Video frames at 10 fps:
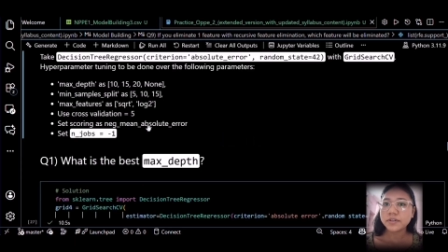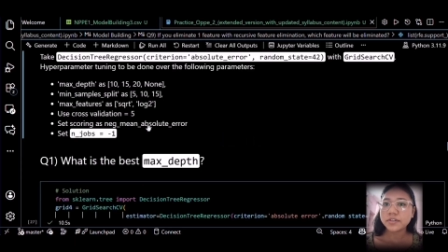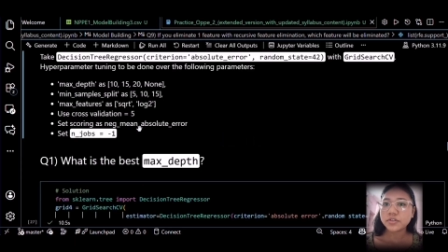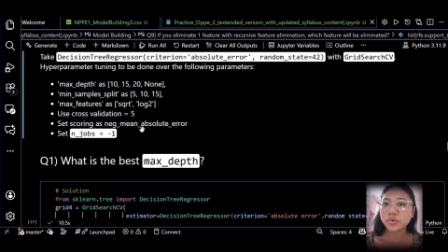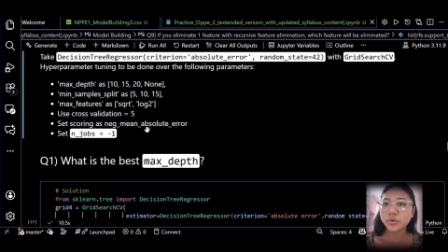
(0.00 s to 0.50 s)

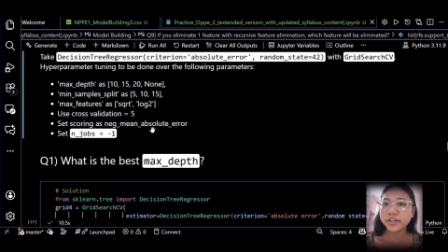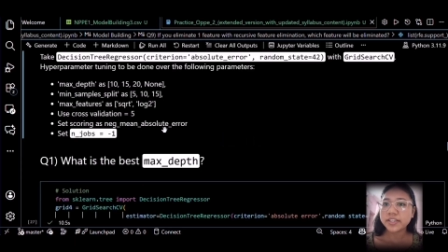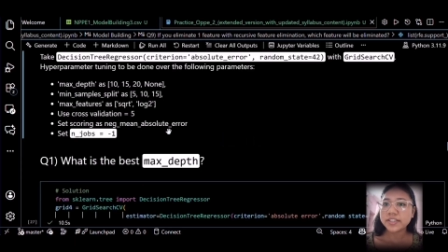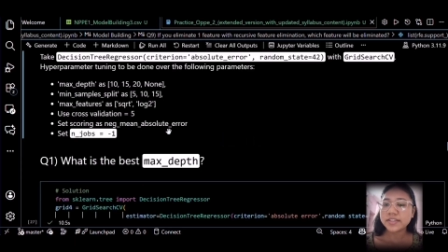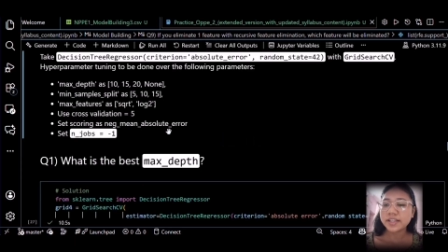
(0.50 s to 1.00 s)
scoring
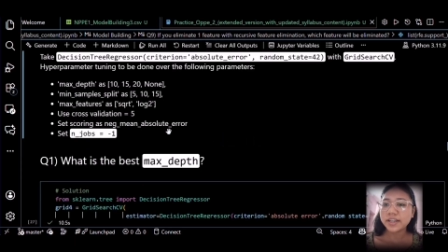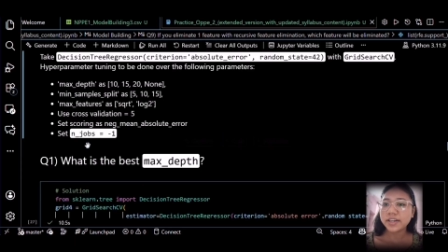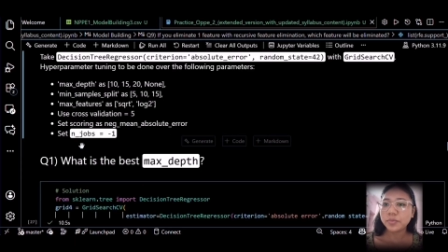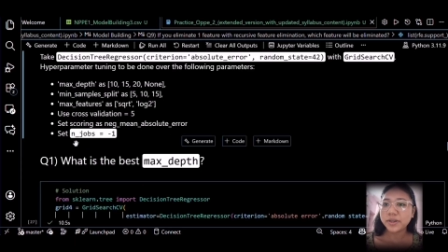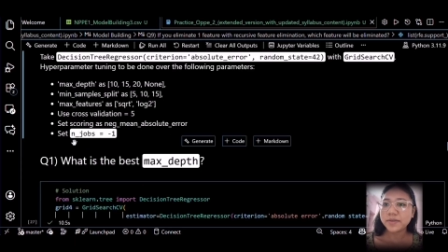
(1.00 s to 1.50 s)
is
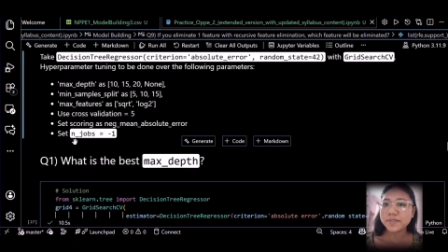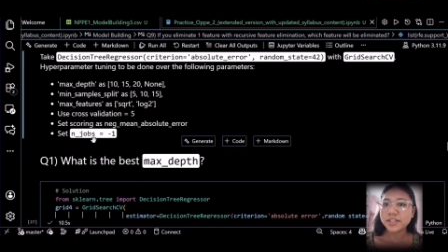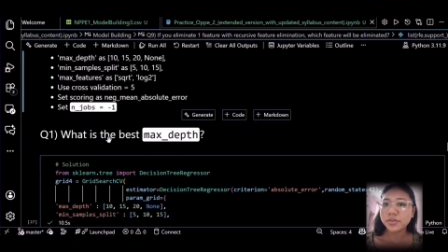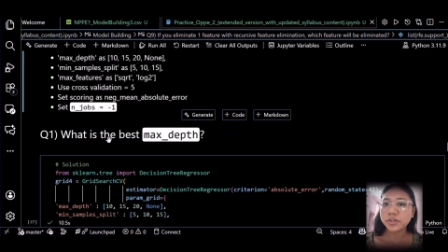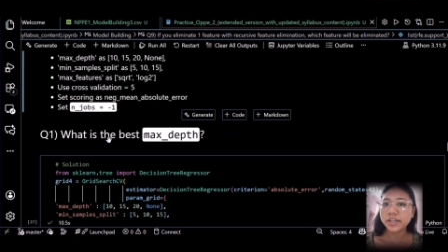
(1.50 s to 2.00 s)
negative mean
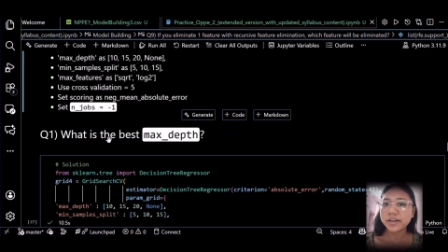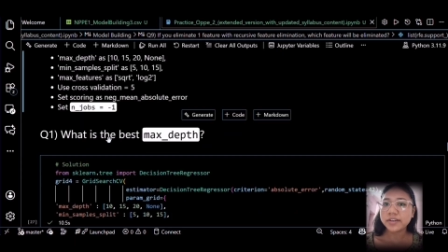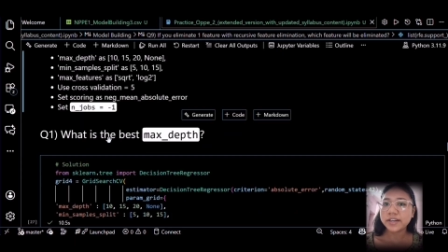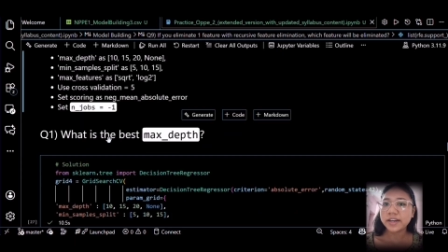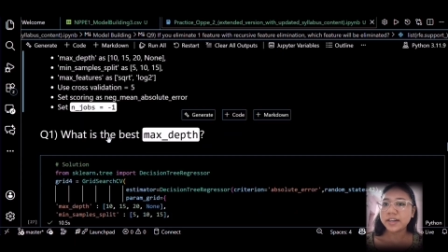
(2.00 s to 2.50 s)
absolute
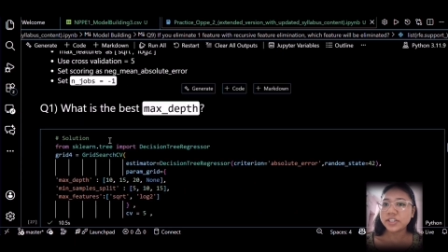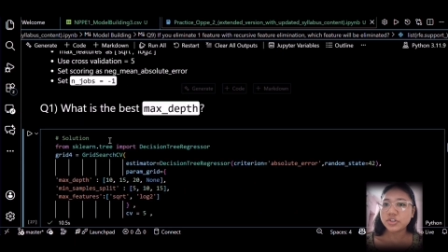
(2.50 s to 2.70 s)
error, and n